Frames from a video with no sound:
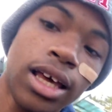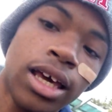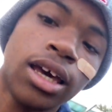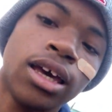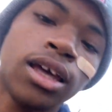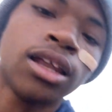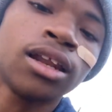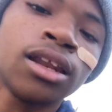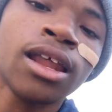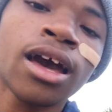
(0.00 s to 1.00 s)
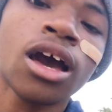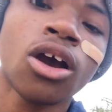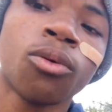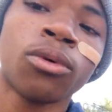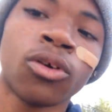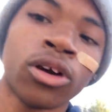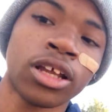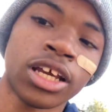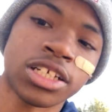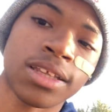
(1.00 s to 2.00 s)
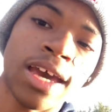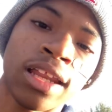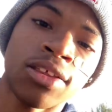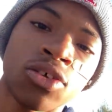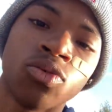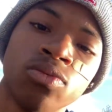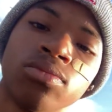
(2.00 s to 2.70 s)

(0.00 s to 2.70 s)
and now we're going to catch the 82.